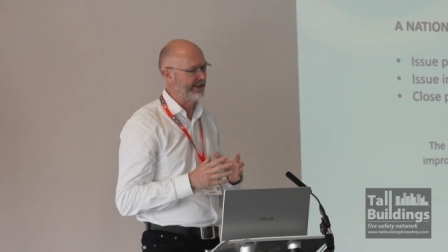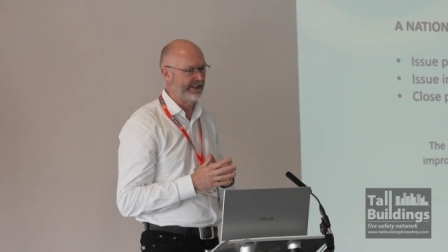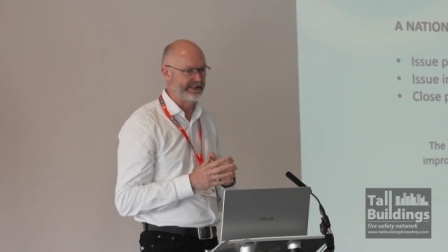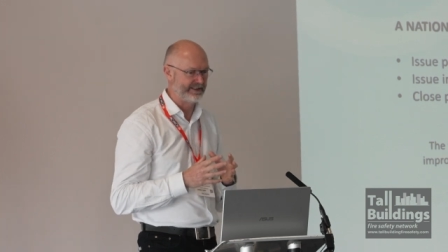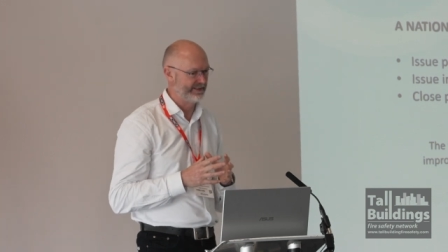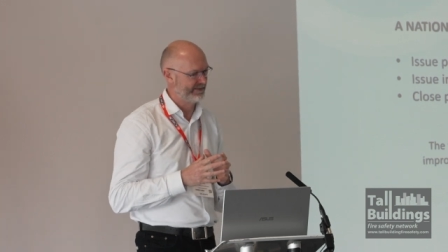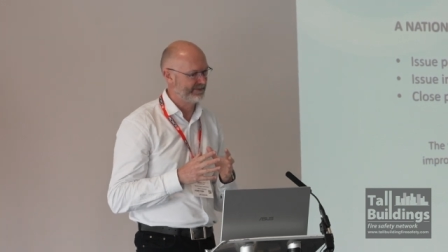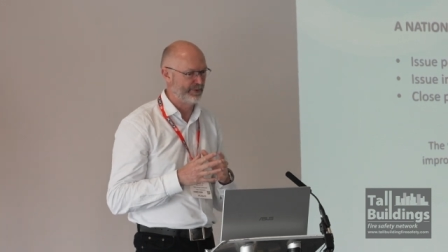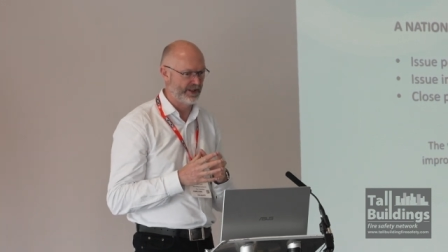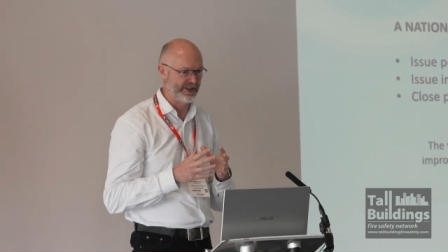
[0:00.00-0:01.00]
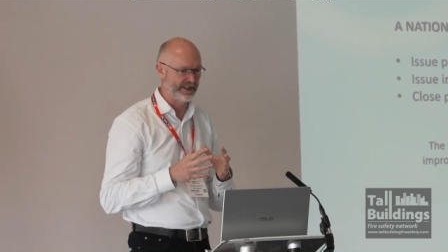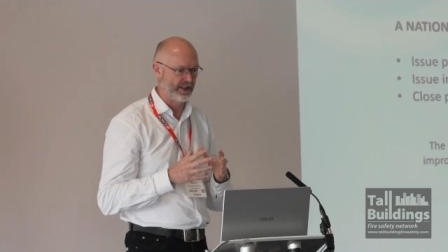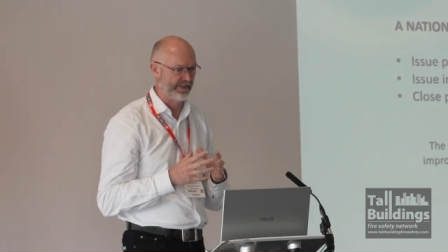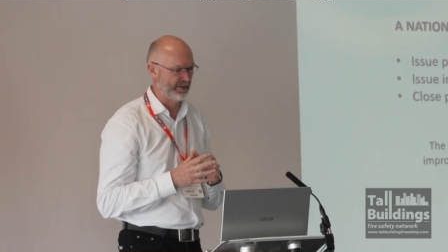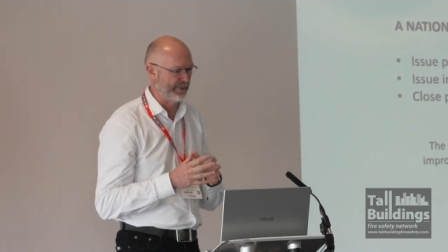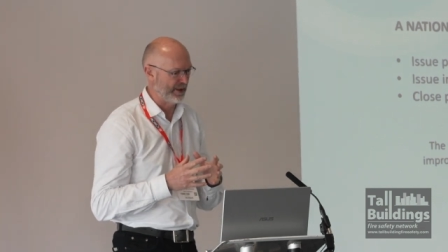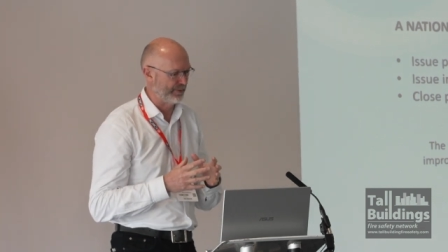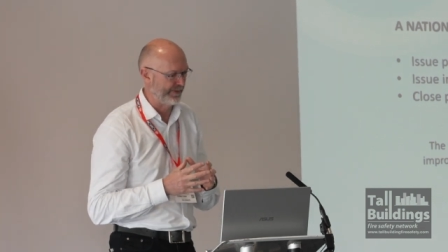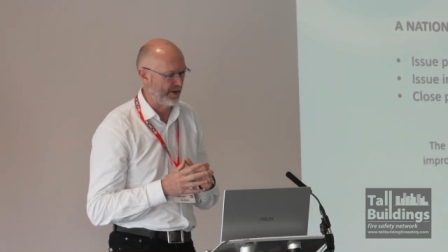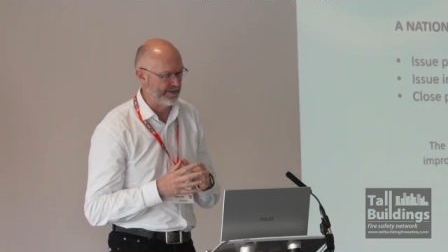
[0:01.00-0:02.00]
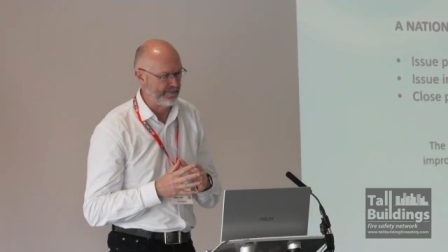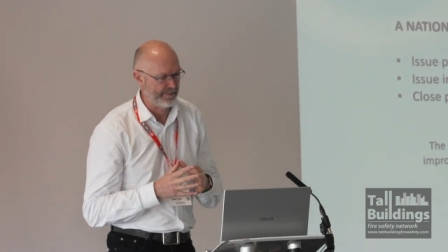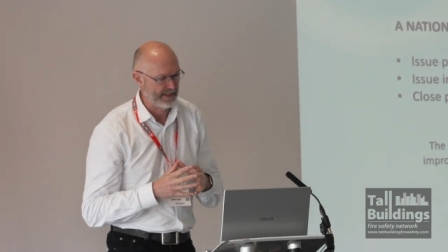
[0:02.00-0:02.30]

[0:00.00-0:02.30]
then by jingo, that's a big old fine.